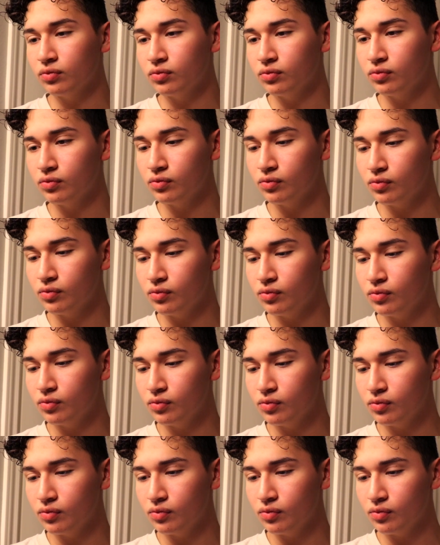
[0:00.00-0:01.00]

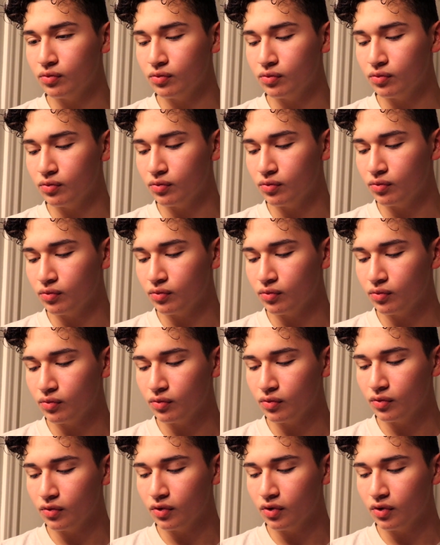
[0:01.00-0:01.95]
(no one is talking)